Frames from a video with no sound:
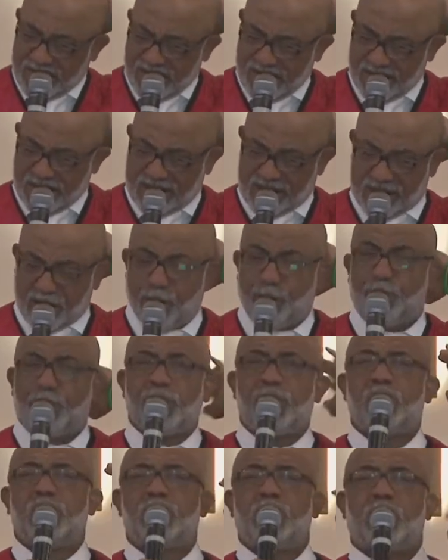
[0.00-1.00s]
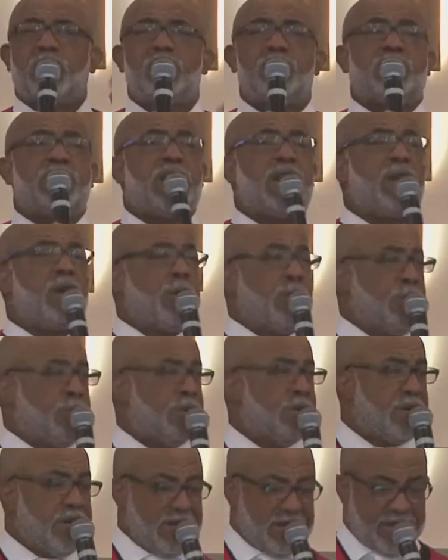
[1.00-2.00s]
the temple over him?
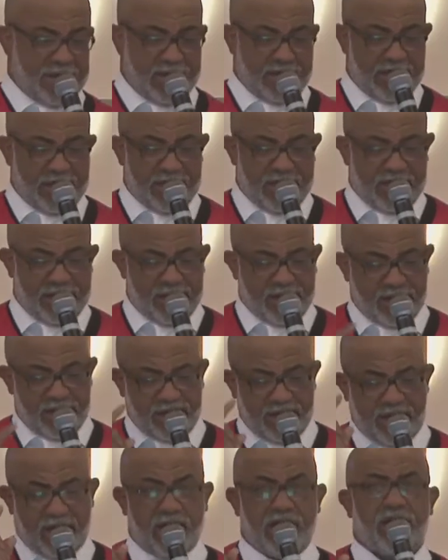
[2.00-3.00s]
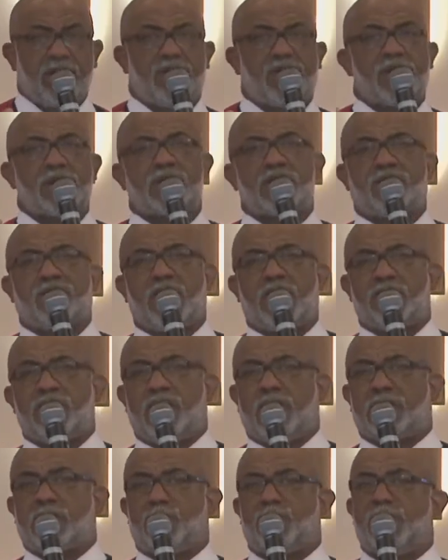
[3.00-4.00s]
He, he, first of all, you
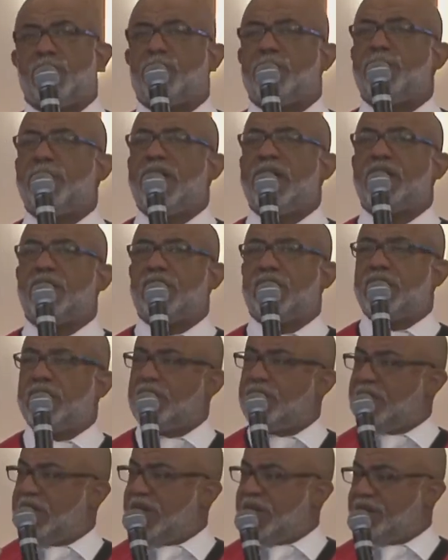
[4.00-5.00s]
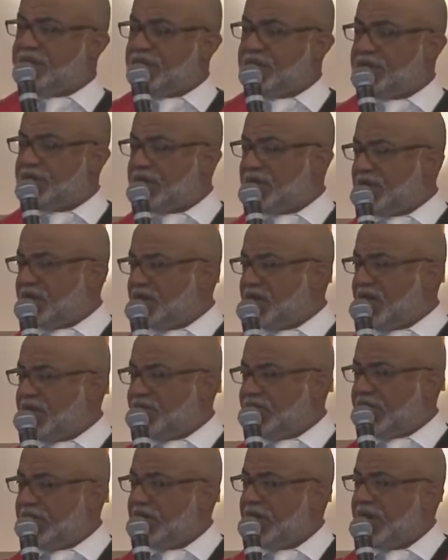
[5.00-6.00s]
have to be reminded that, as he said to
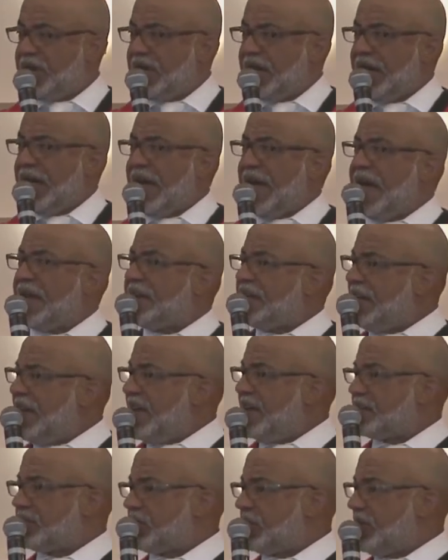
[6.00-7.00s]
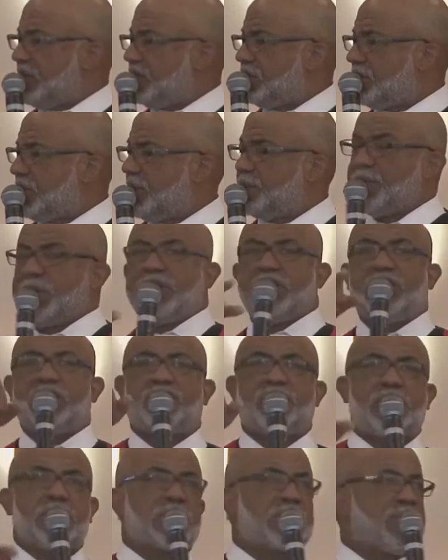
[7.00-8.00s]
David, I didn't ask for no temple in the
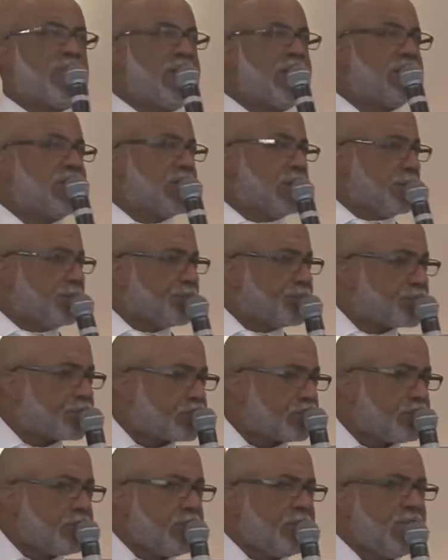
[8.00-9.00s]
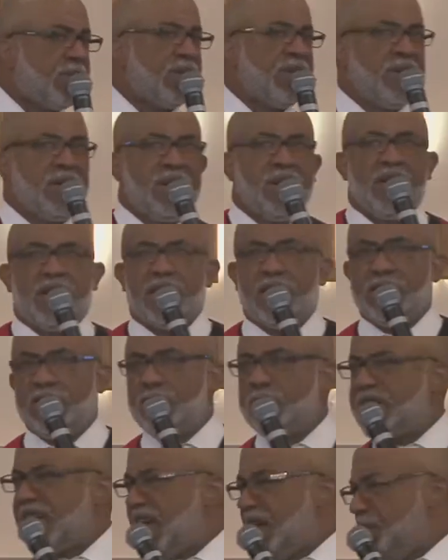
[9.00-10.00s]
first place. You
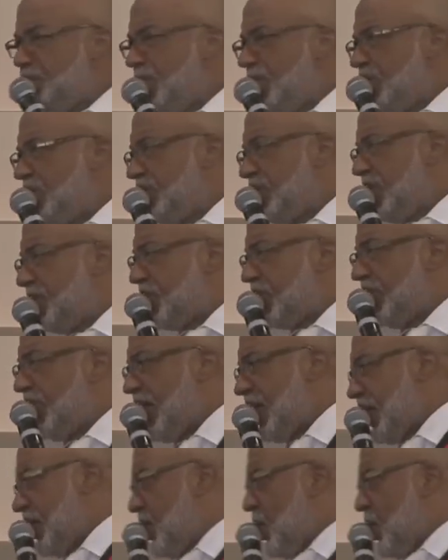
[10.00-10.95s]
can't build nothing that can